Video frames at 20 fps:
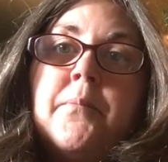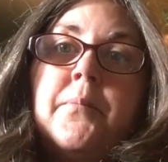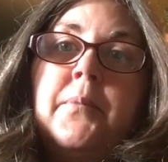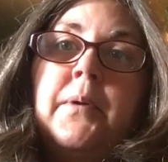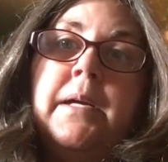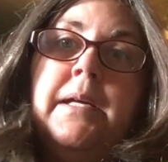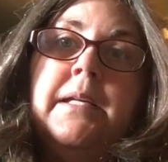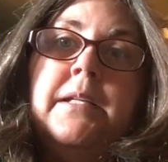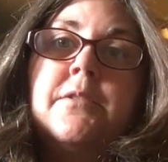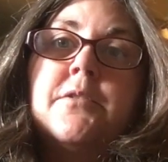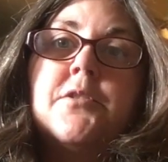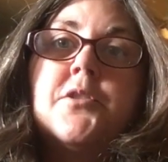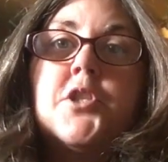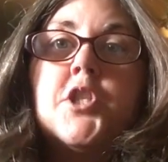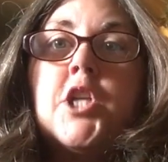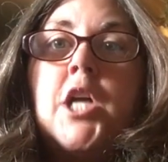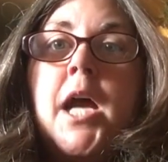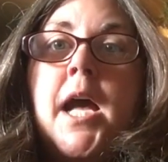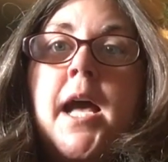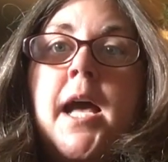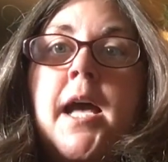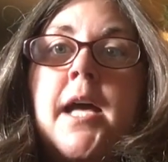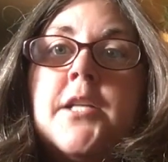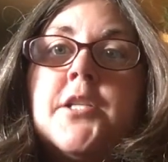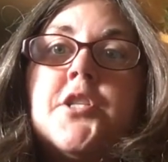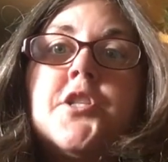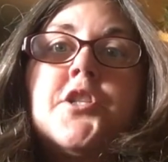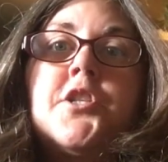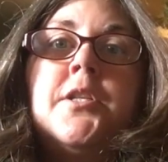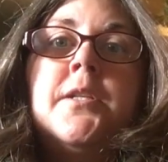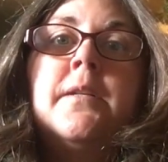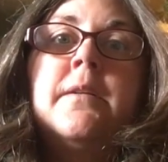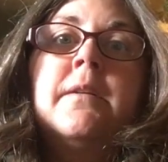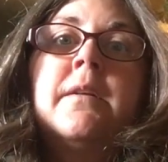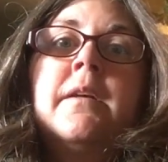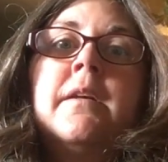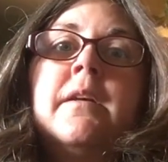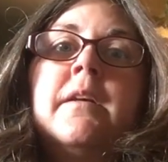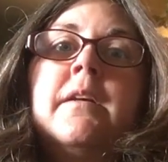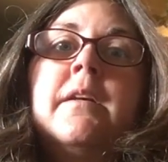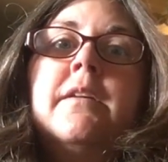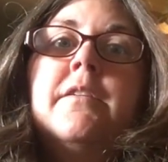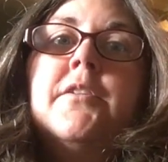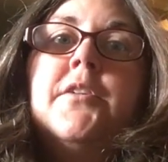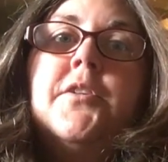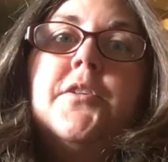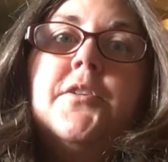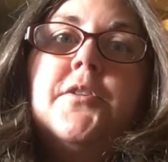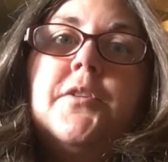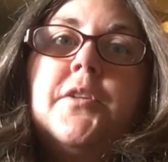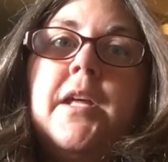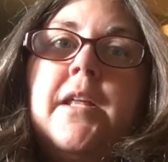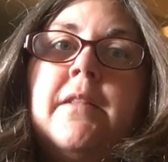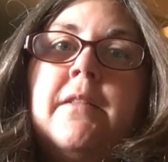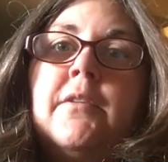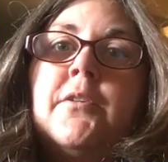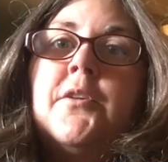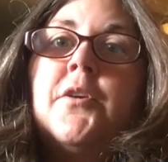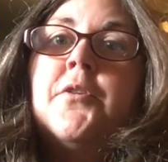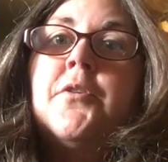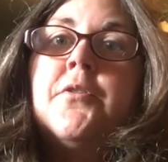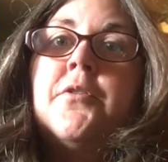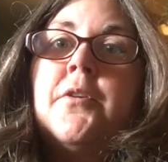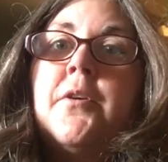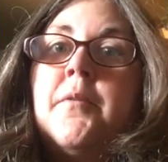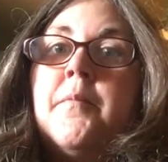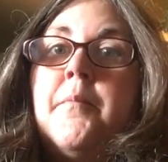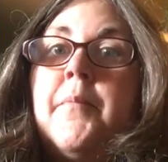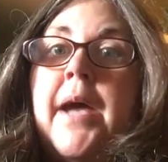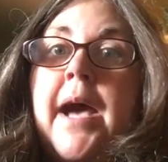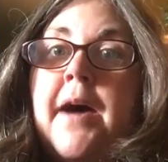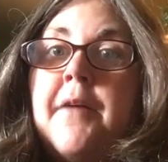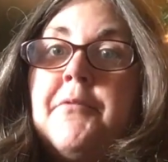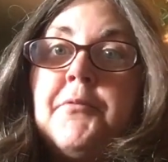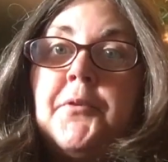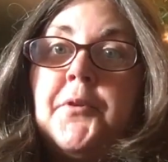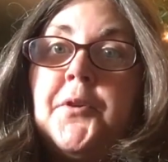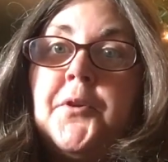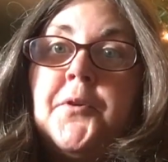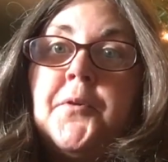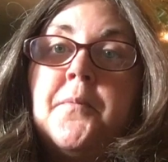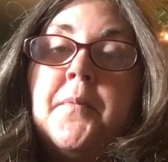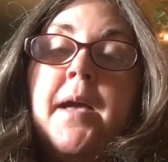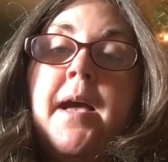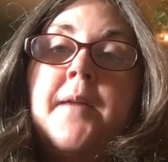I can stretch and go to the bathroom.